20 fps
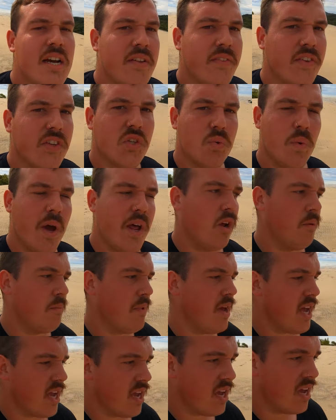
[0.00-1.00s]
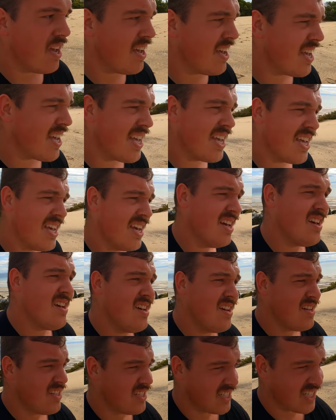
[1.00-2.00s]
The sweat on me.
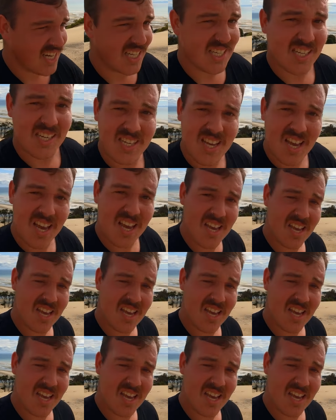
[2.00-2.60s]
Jesus.